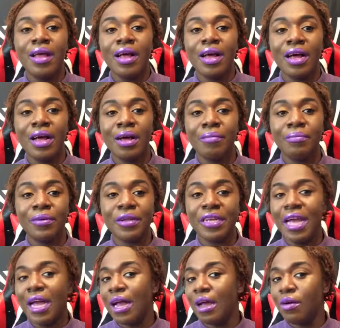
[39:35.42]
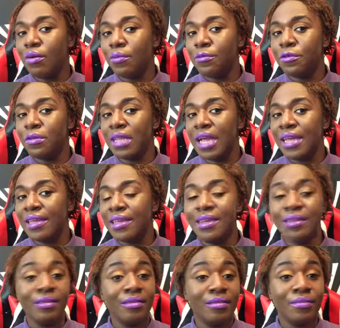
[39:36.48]
But yeah, I hope you like
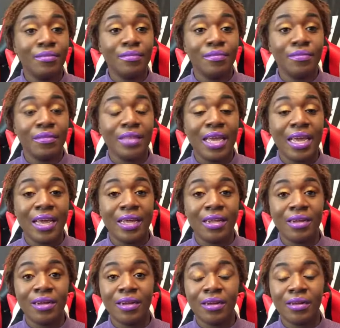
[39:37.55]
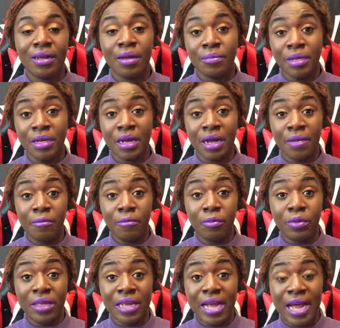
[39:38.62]
it. And coming up,
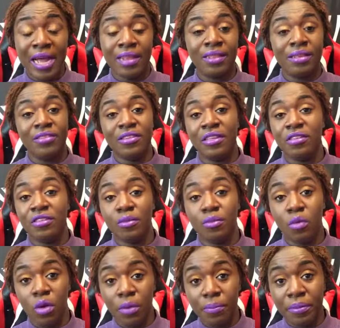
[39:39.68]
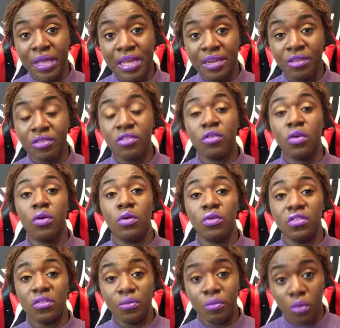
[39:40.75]
we got, let's see, some more Blade & Soul,
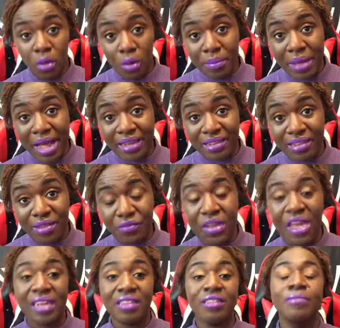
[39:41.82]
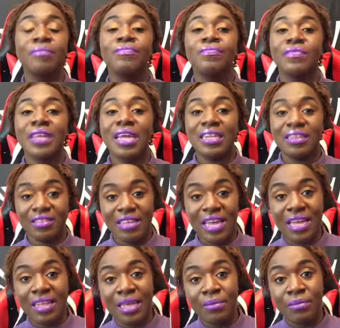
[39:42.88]
some more Mass Effect. I
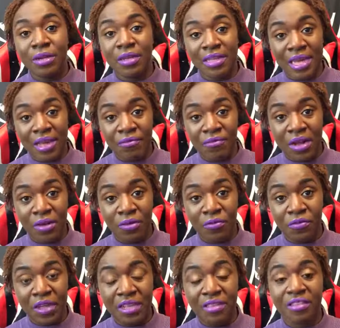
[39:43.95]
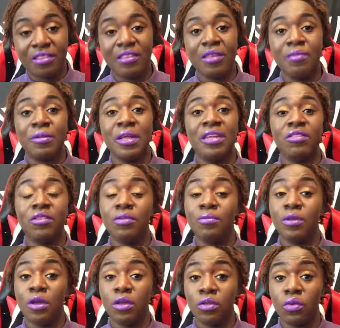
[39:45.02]
decided I'm going to get Final Fantasy, but that's going to
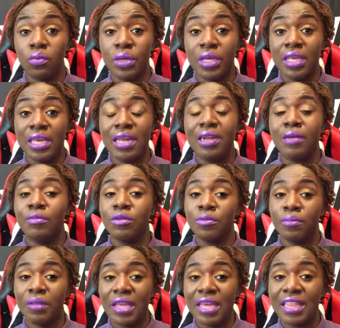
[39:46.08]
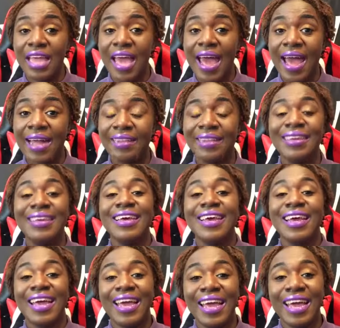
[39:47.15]
be on the weekend. I'm going to play that.
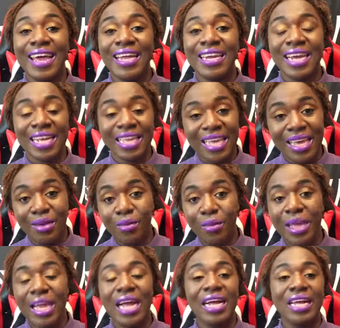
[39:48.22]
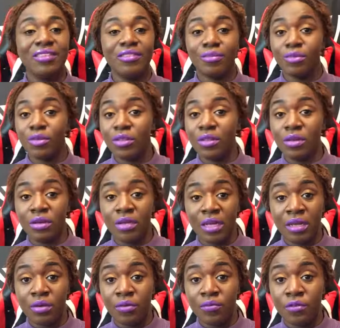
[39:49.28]
And I can't wait. I got some really good
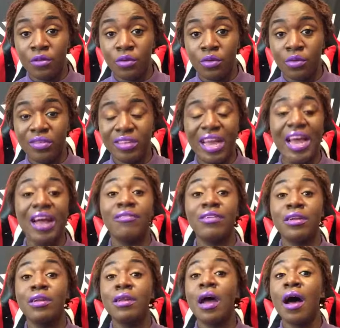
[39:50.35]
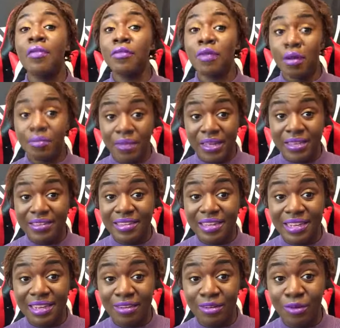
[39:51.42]
interviews. I have another
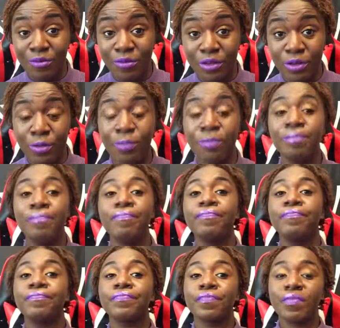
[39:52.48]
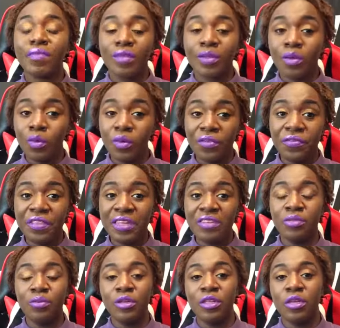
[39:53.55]
amazing interview with
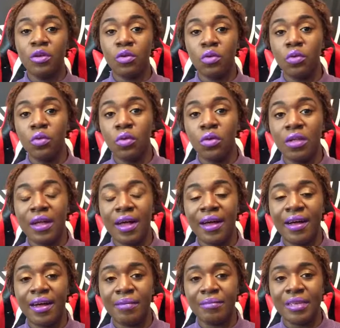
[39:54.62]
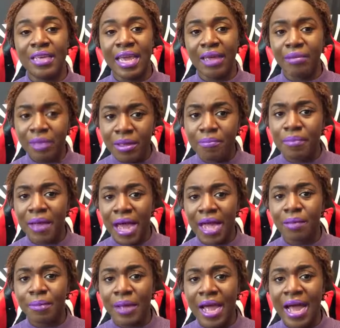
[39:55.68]
this really cool gaming
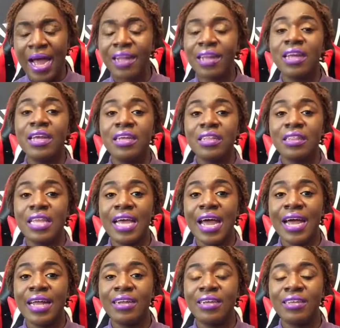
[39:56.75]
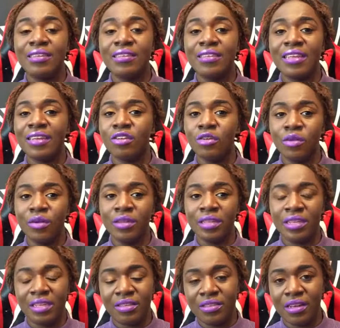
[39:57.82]
backpack that it
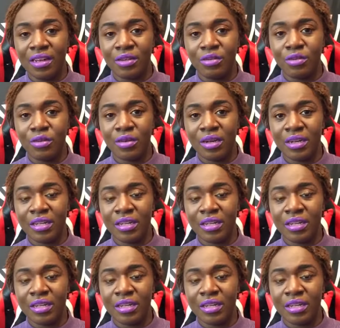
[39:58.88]
currently is under a